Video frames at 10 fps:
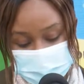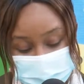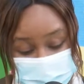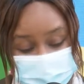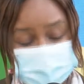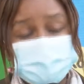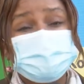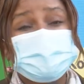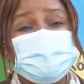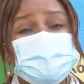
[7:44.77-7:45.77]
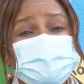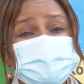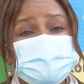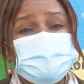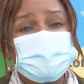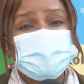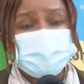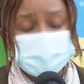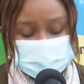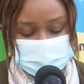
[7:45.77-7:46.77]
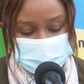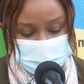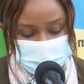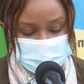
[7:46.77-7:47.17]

you'll be able to see these protocols there,